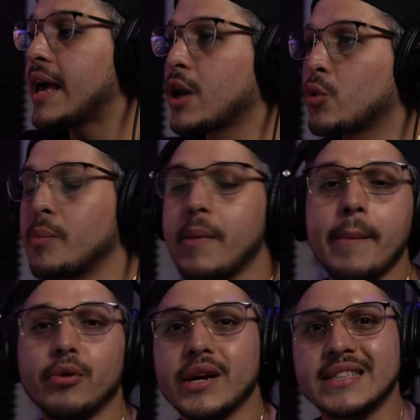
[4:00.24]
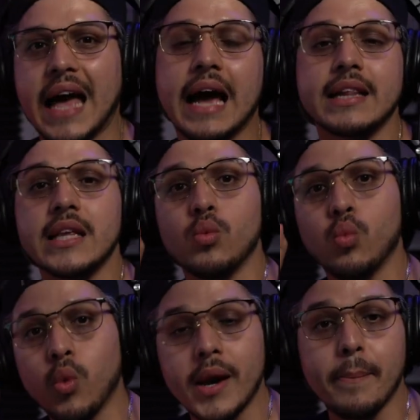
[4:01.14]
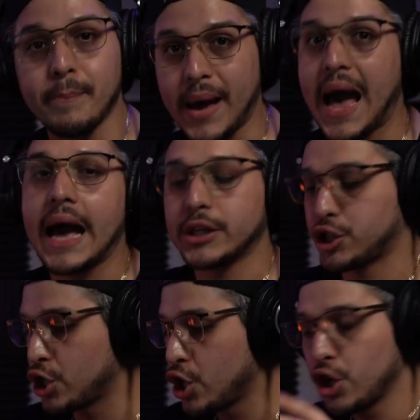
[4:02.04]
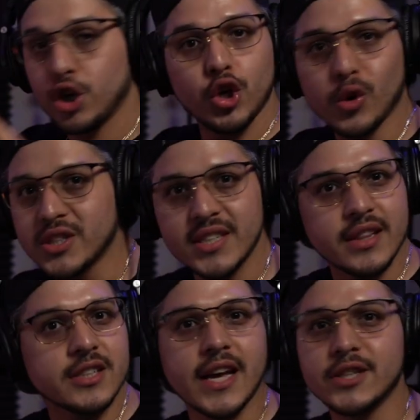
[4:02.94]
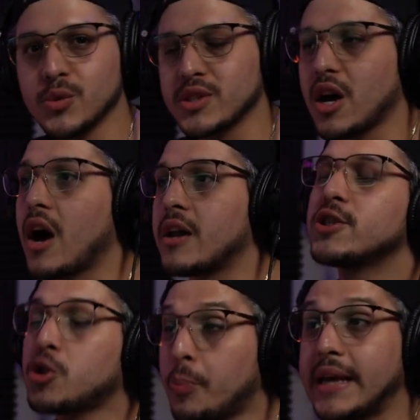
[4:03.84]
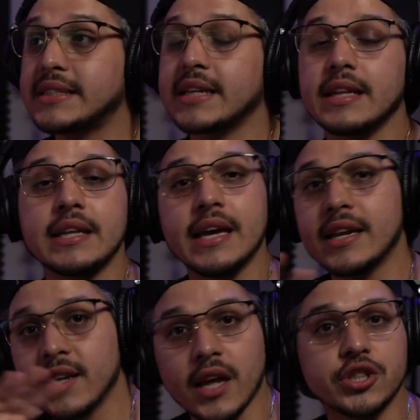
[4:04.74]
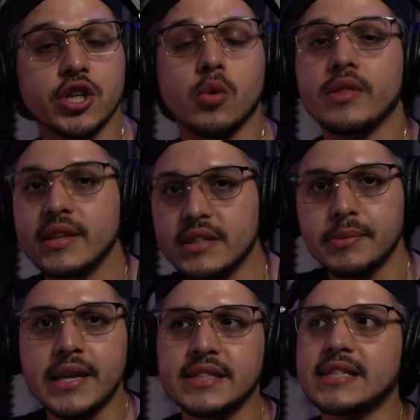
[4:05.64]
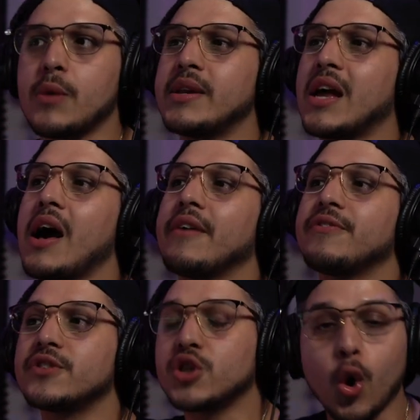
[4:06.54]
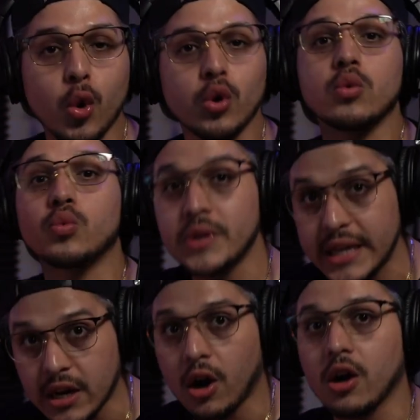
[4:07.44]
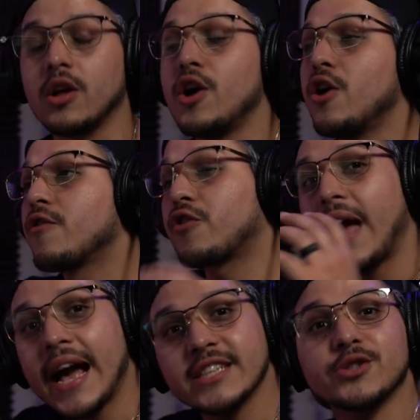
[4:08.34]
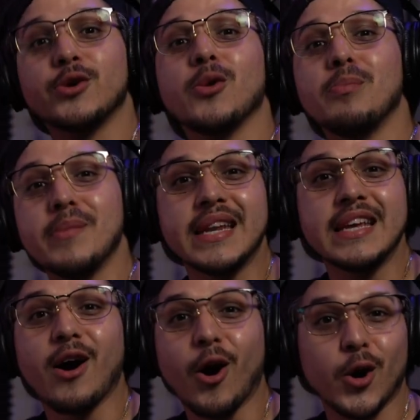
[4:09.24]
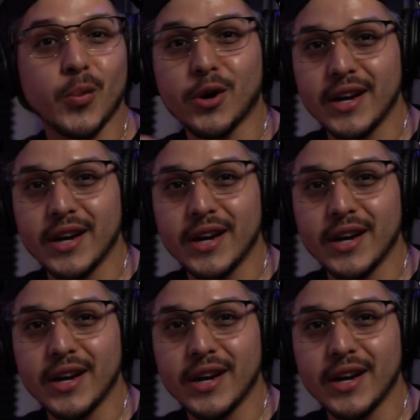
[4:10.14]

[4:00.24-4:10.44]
it'll remember exactly what patch your synthesizer was on. So basically, in a nutshell, what this means is that we now have total recall for external MIDI hardware